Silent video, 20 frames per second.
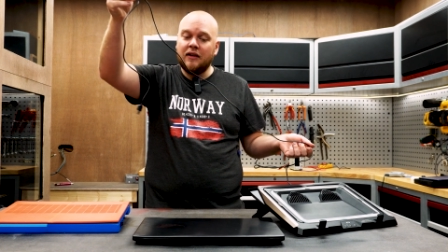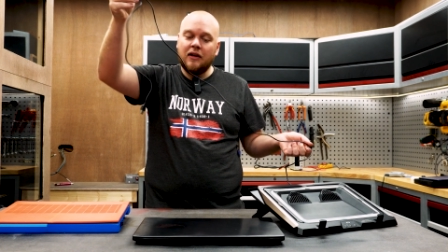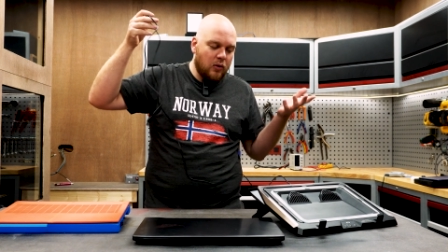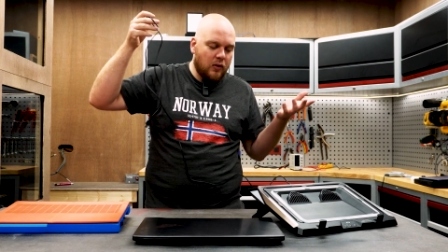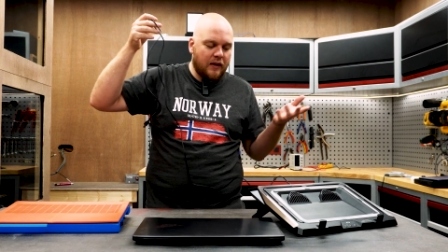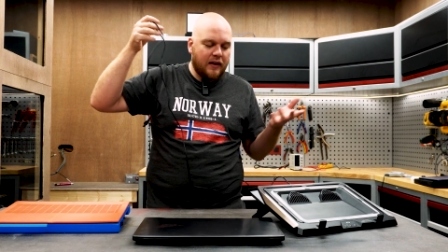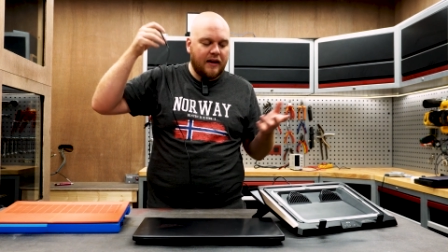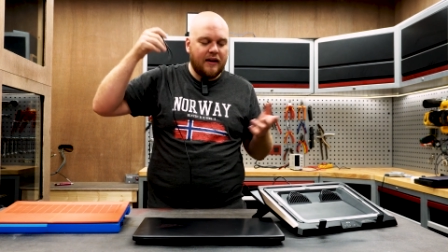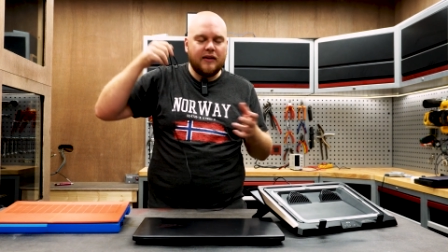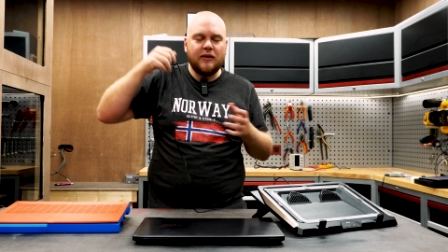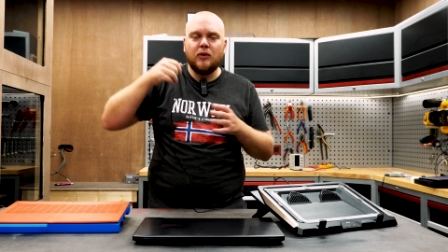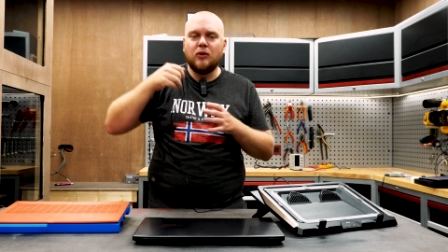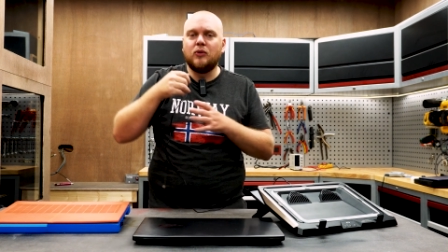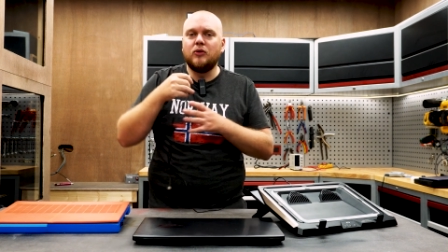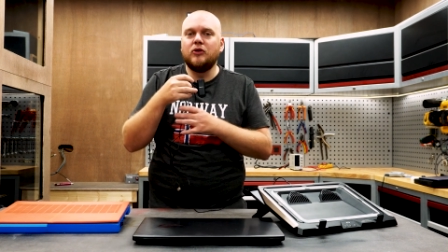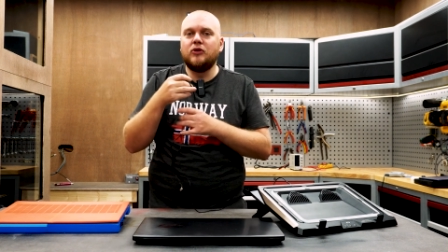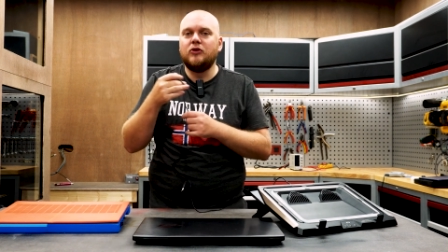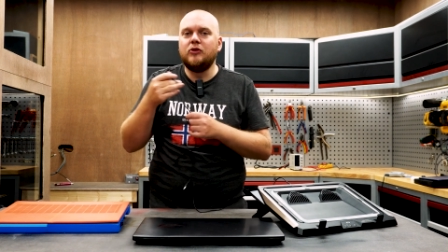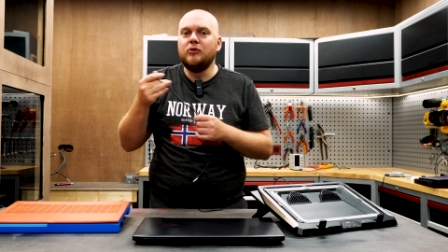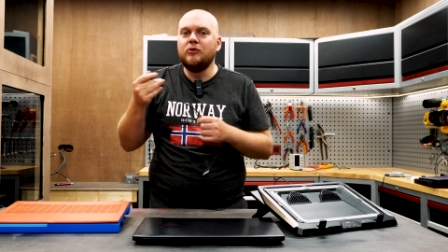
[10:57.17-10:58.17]
Okay, you
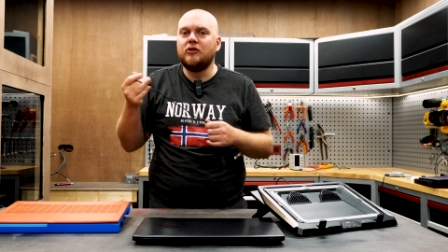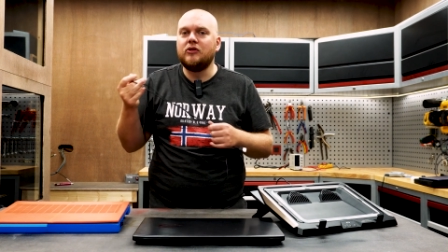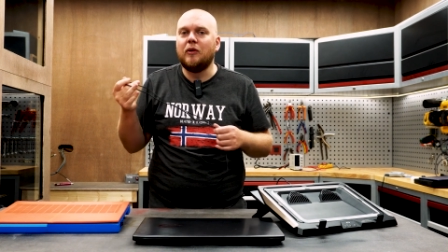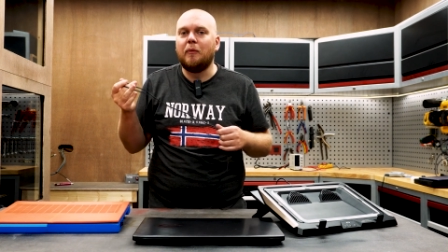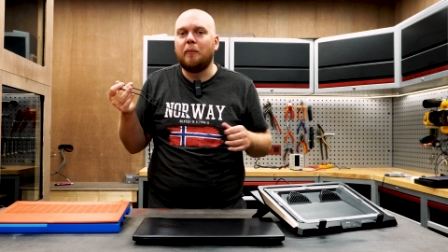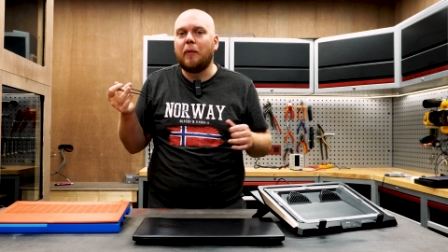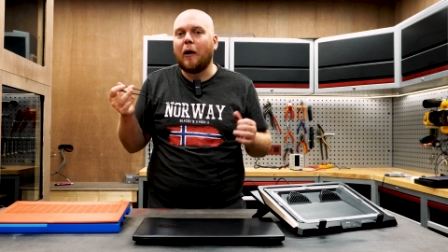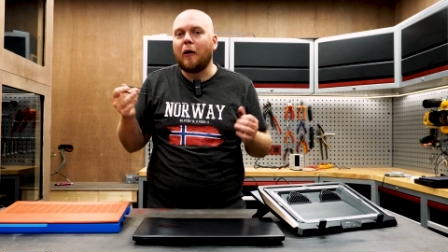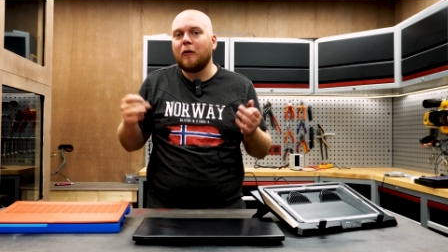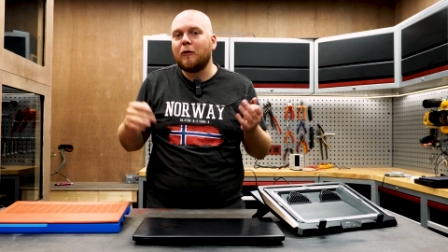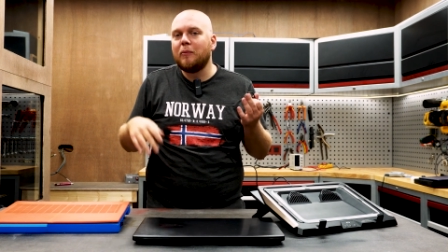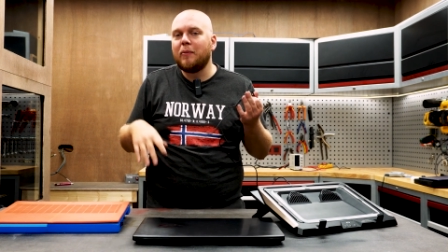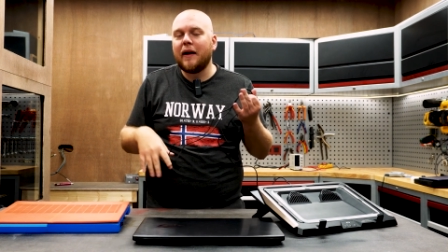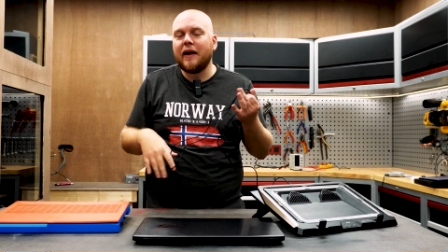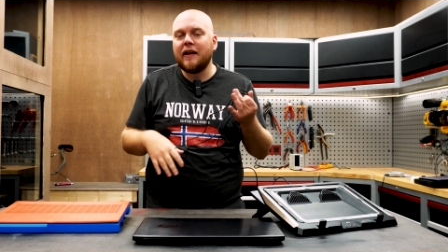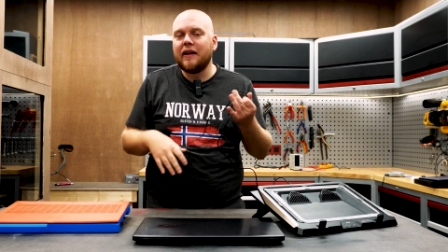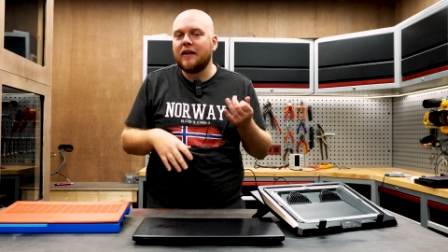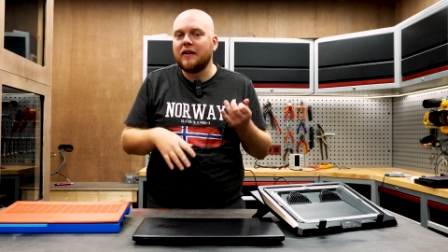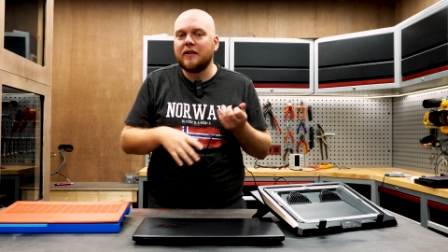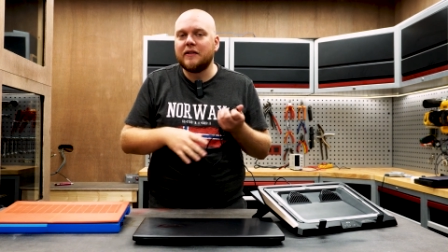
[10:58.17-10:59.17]
could use a power
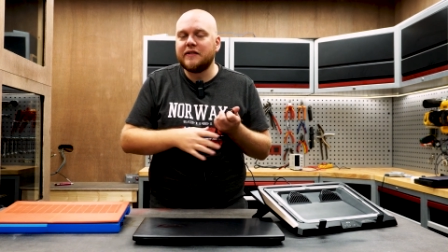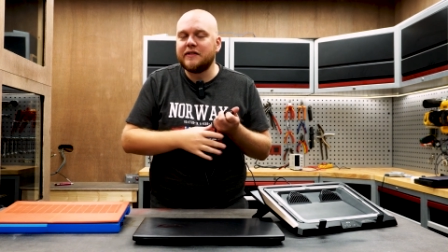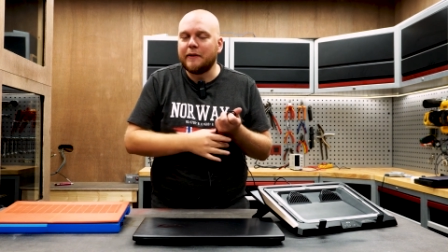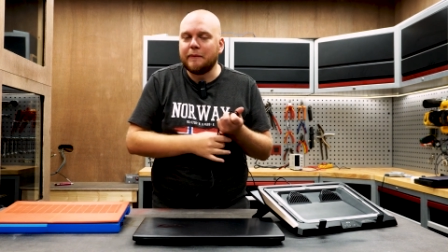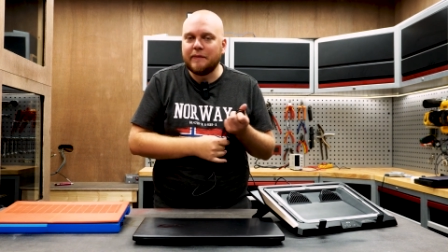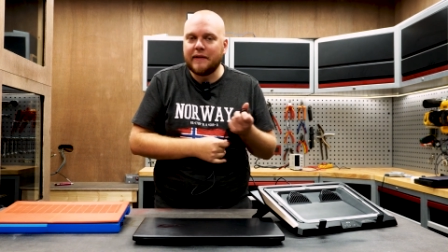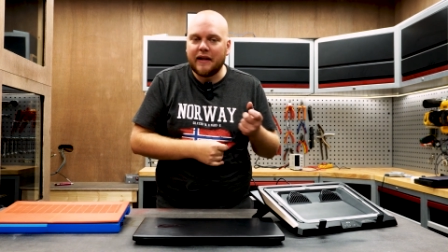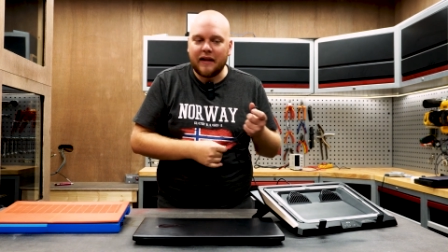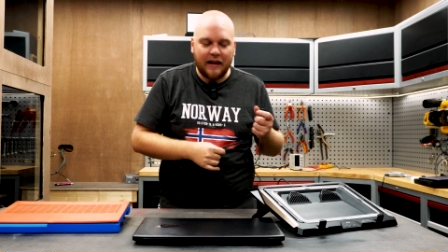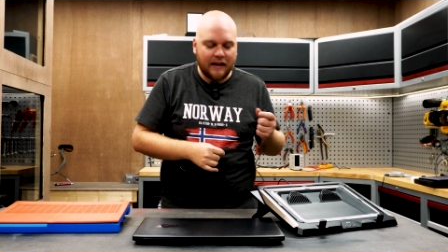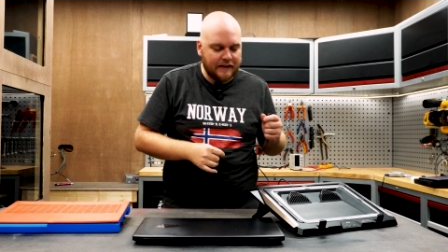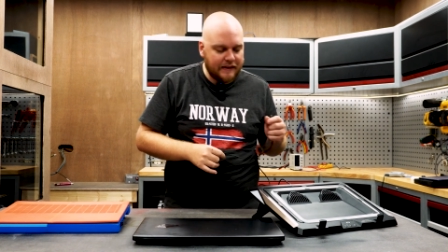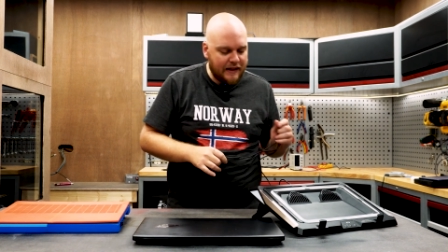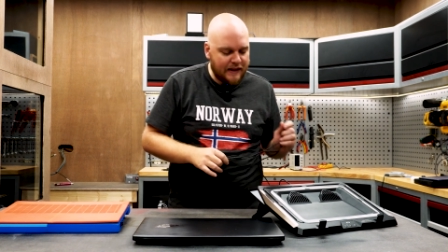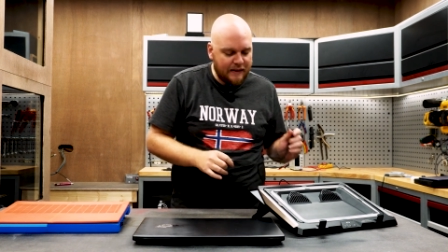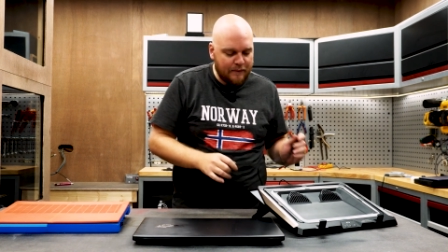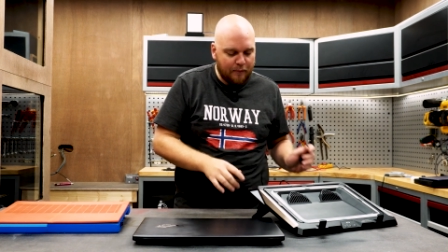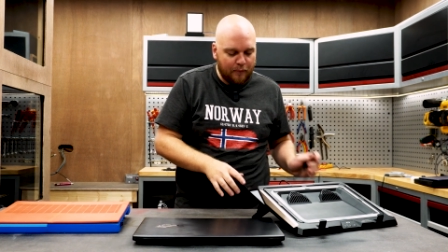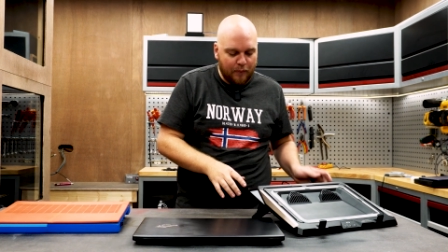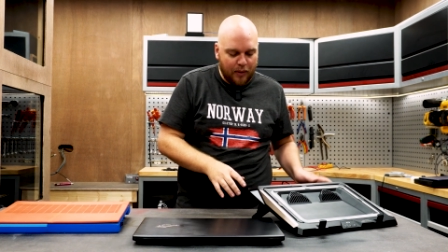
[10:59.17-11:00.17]
bank or something like
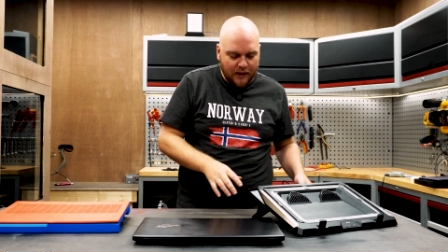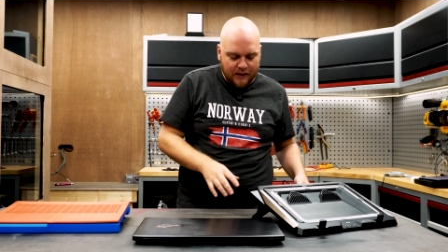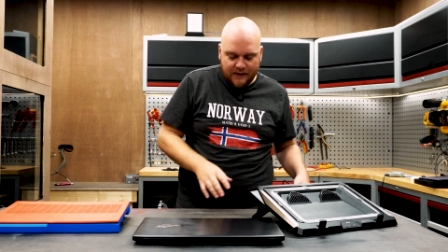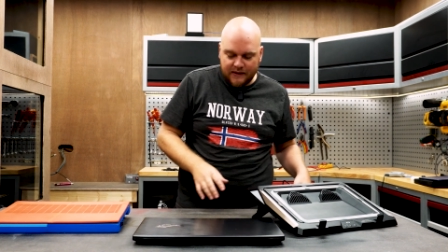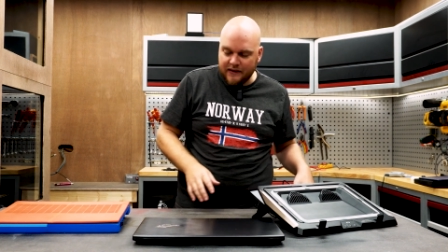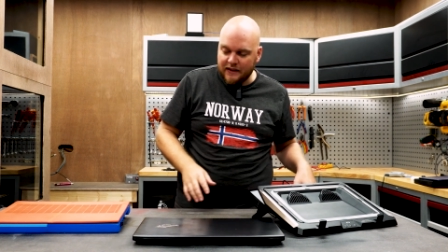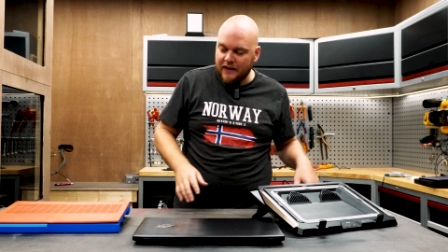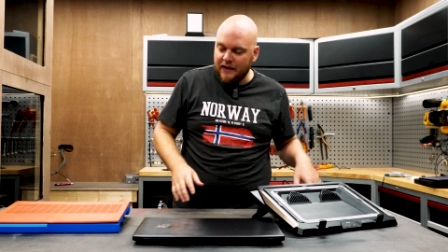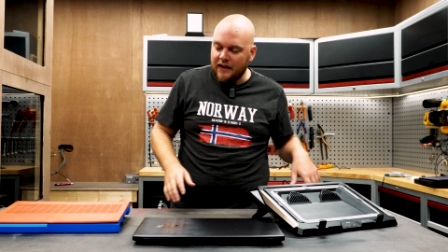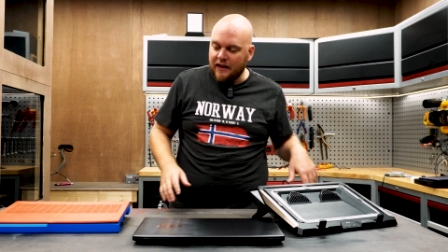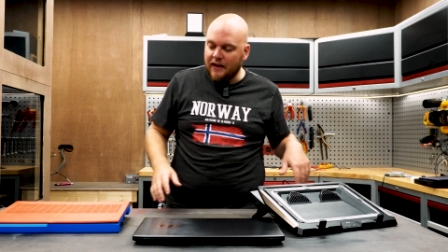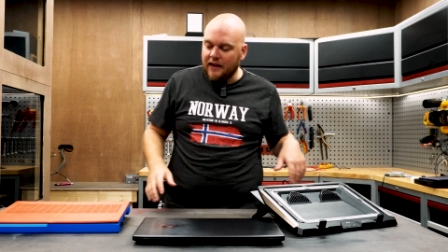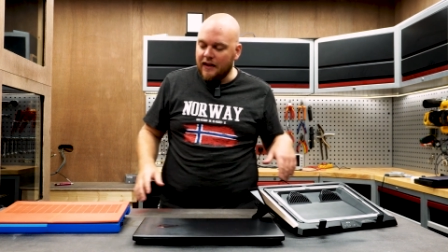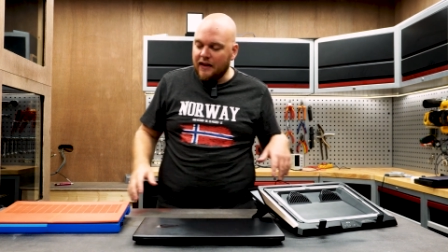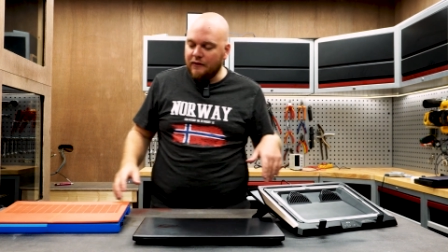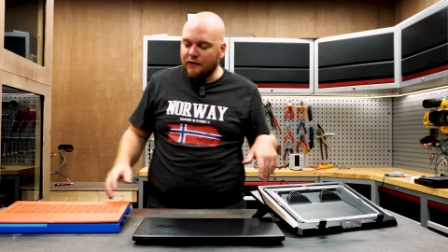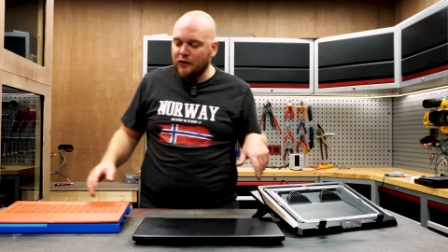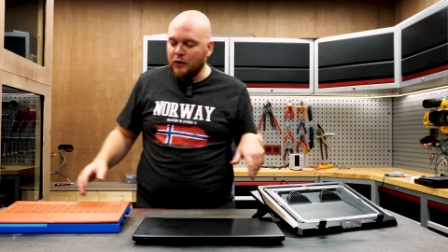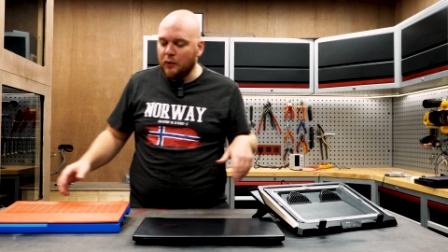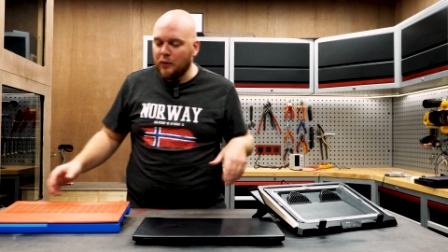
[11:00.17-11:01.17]
that, but
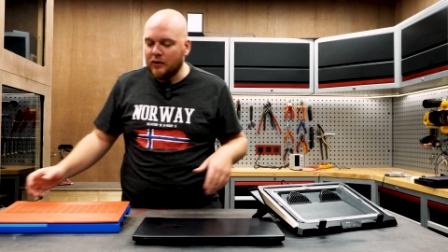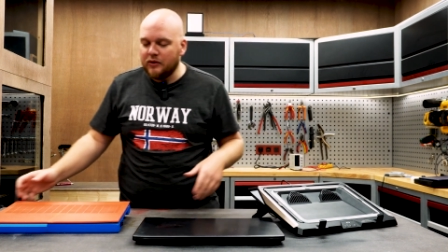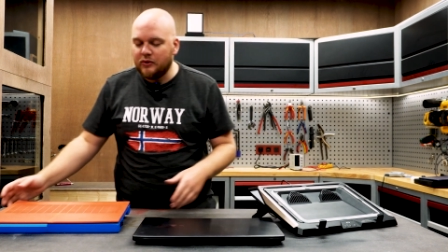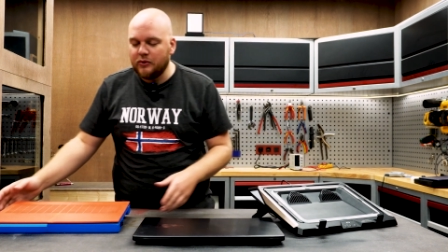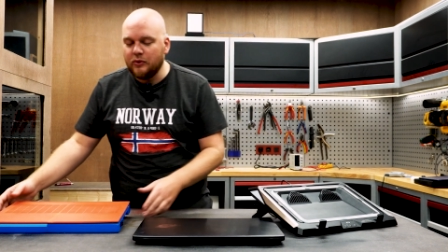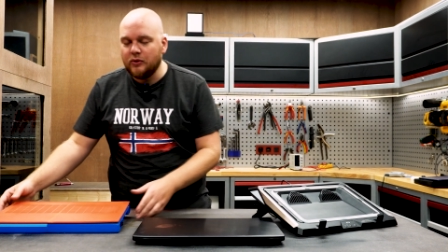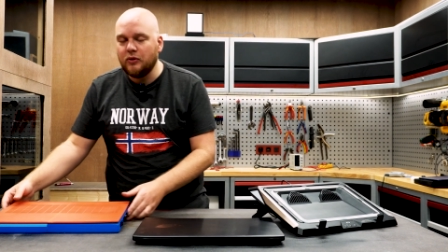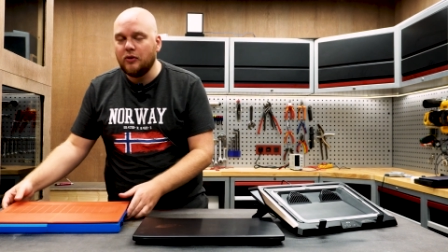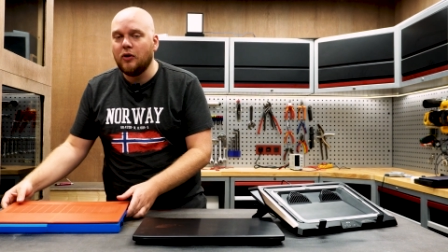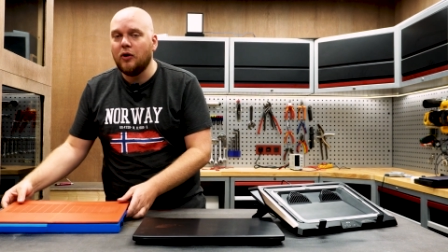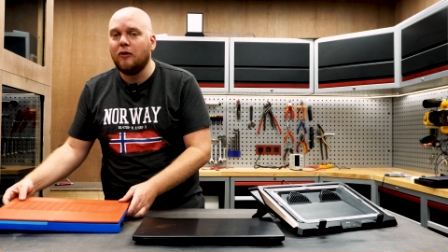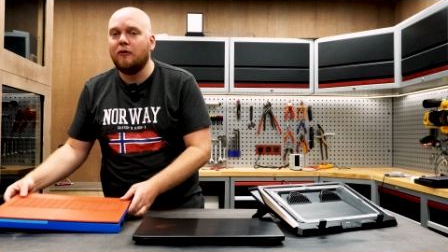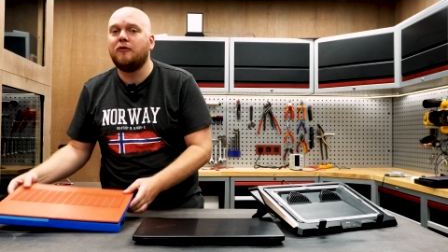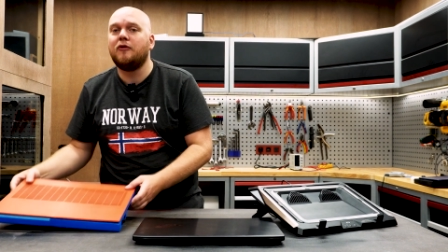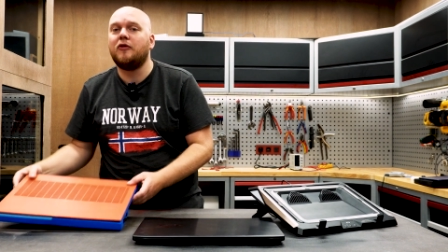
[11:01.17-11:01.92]
if you want to go